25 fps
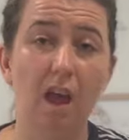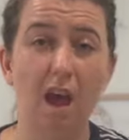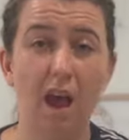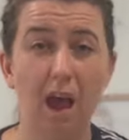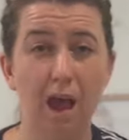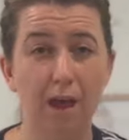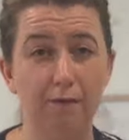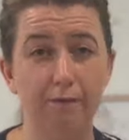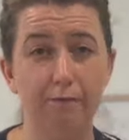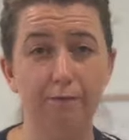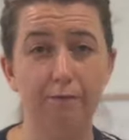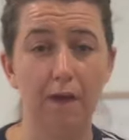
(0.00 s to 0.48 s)

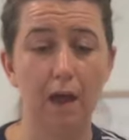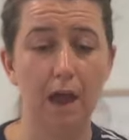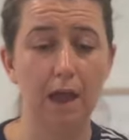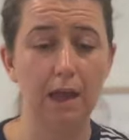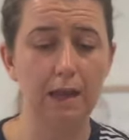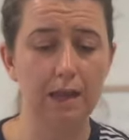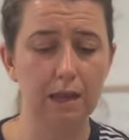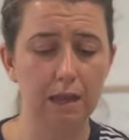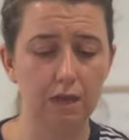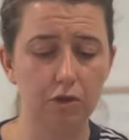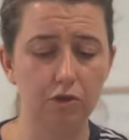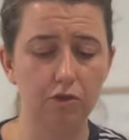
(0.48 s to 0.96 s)
I'm
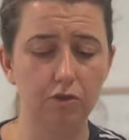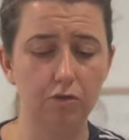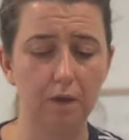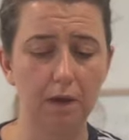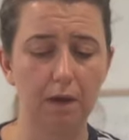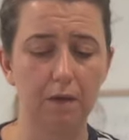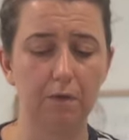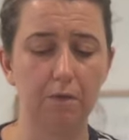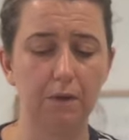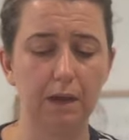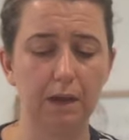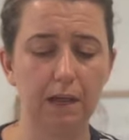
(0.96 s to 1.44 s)
finding
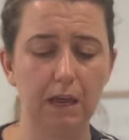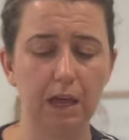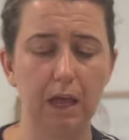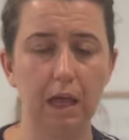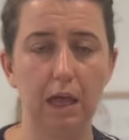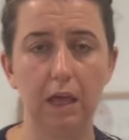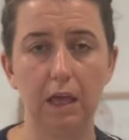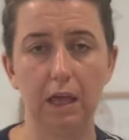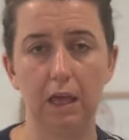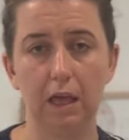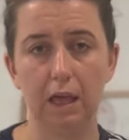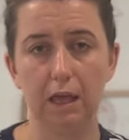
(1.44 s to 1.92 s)
Trenery
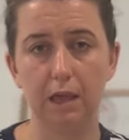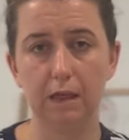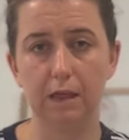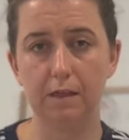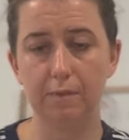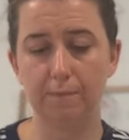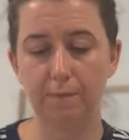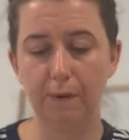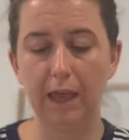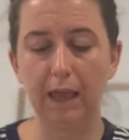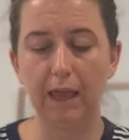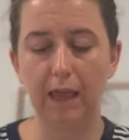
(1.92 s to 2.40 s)

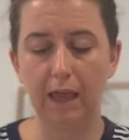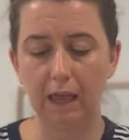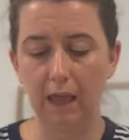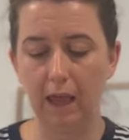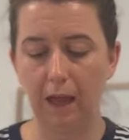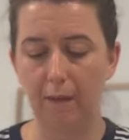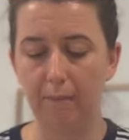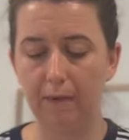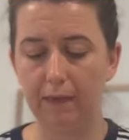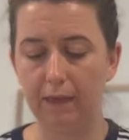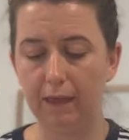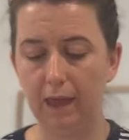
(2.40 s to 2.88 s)
is picking
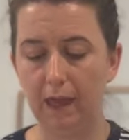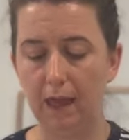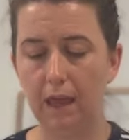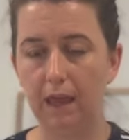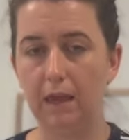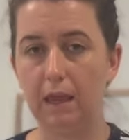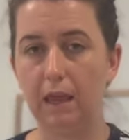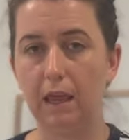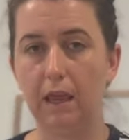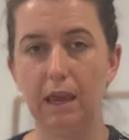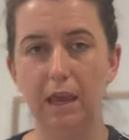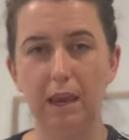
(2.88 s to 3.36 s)
up
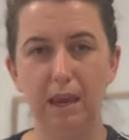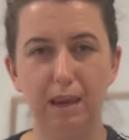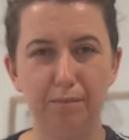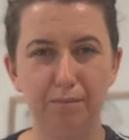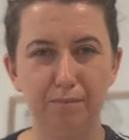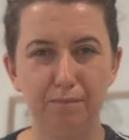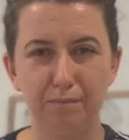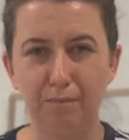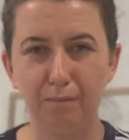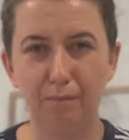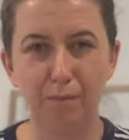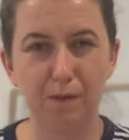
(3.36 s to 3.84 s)
again. It
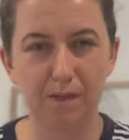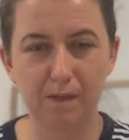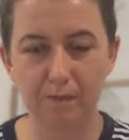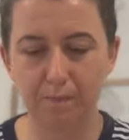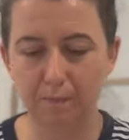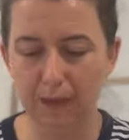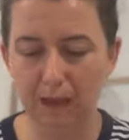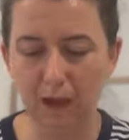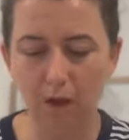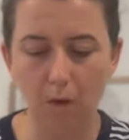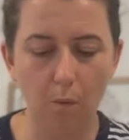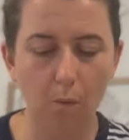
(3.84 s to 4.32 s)
was a
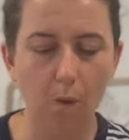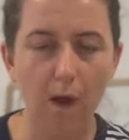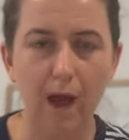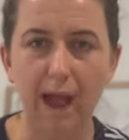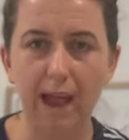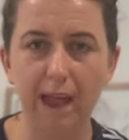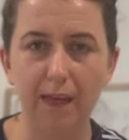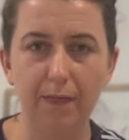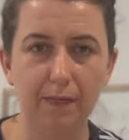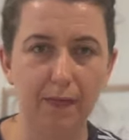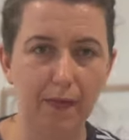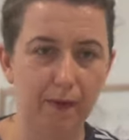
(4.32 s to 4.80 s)
bit
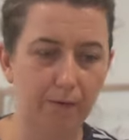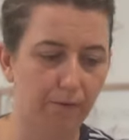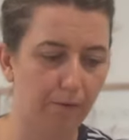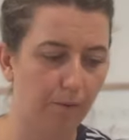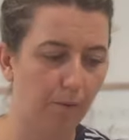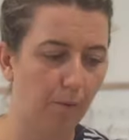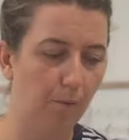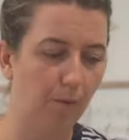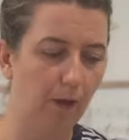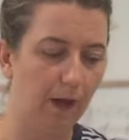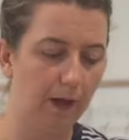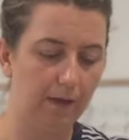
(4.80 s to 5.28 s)
quiet there for
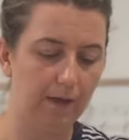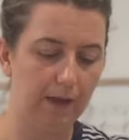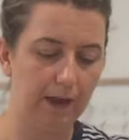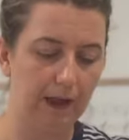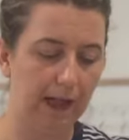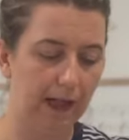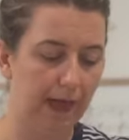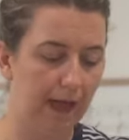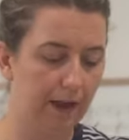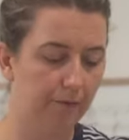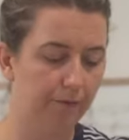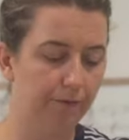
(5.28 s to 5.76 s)
a while and I
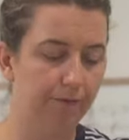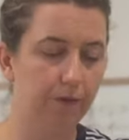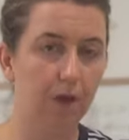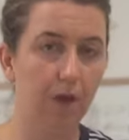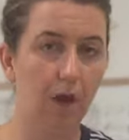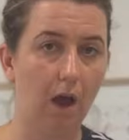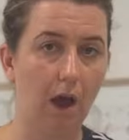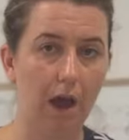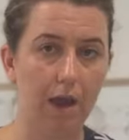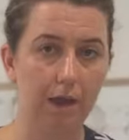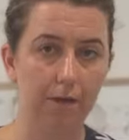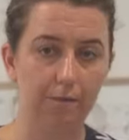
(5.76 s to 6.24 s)
had a few
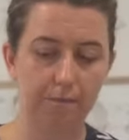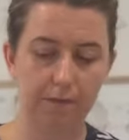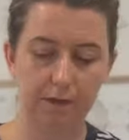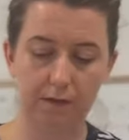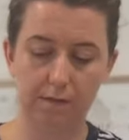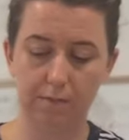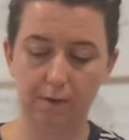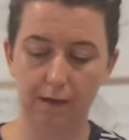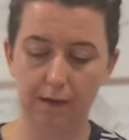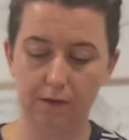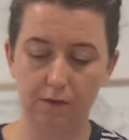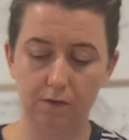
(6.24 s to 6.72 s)
items
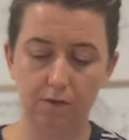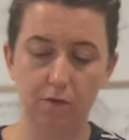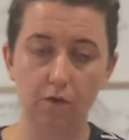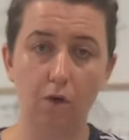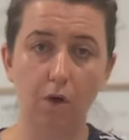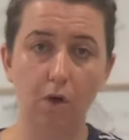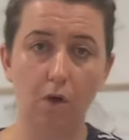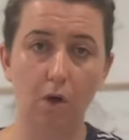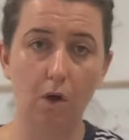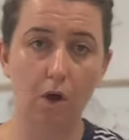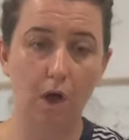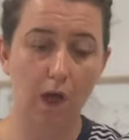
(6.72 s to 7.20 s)
in my
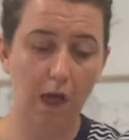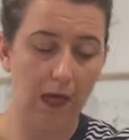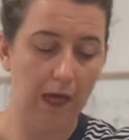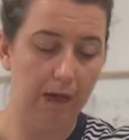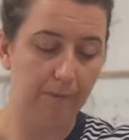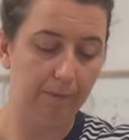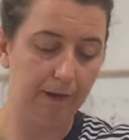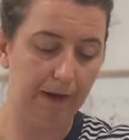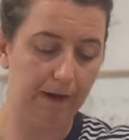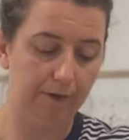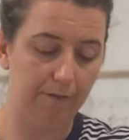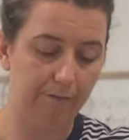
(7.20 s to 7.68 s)
store,
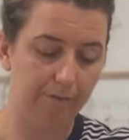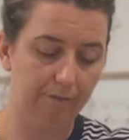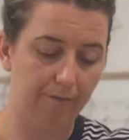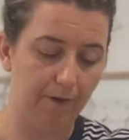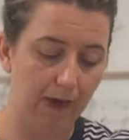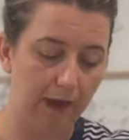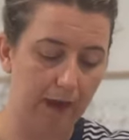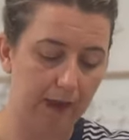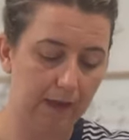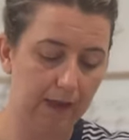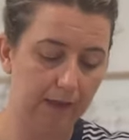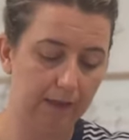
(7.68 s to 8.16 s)
but I'm
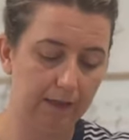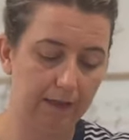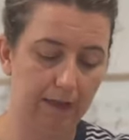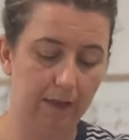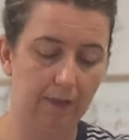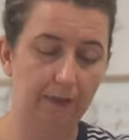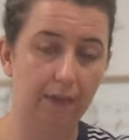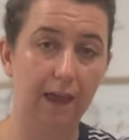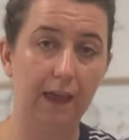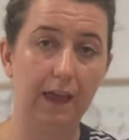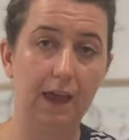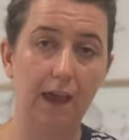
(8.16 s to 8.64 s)
finding
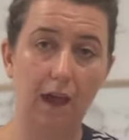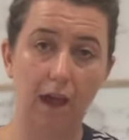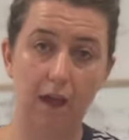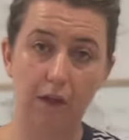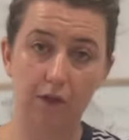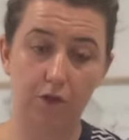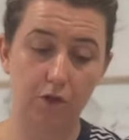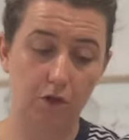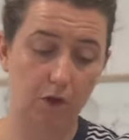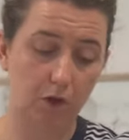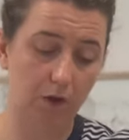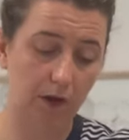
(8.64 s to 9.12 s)
that they
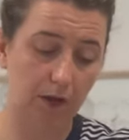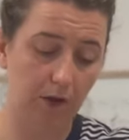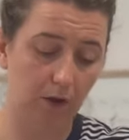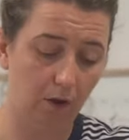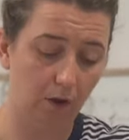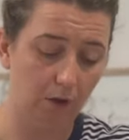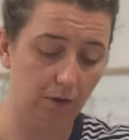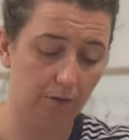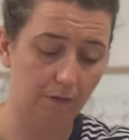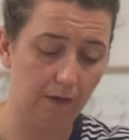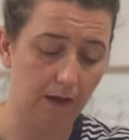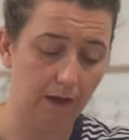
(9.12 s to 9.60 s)
are turning
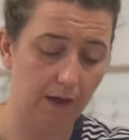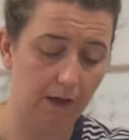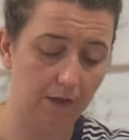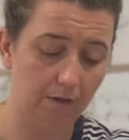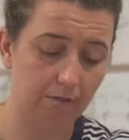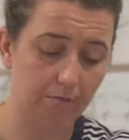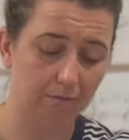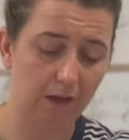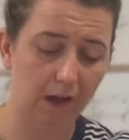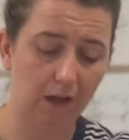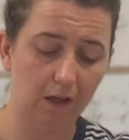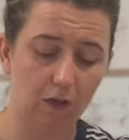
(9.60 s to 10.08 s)
over
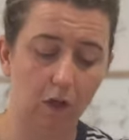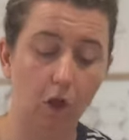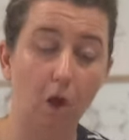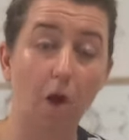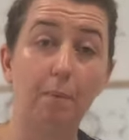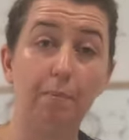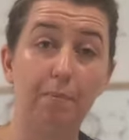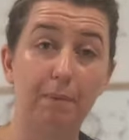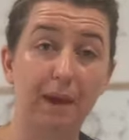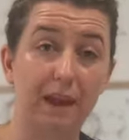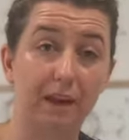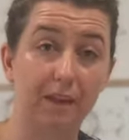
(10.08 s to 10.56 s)
a
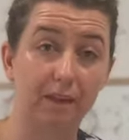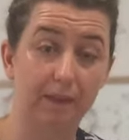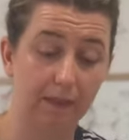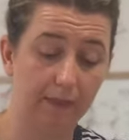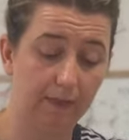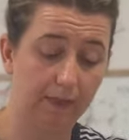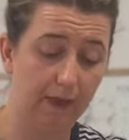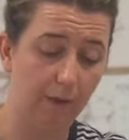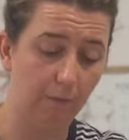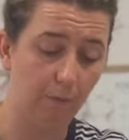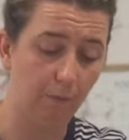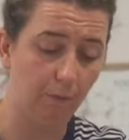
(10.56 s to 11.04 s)
lot better
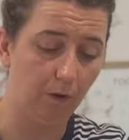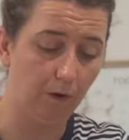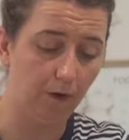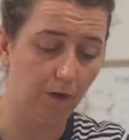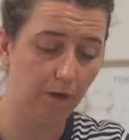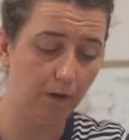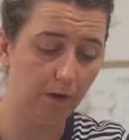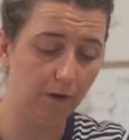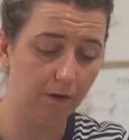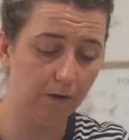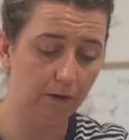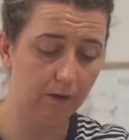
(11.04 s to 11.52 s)
than they
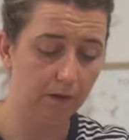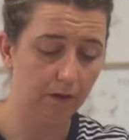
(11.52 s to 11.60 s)
were.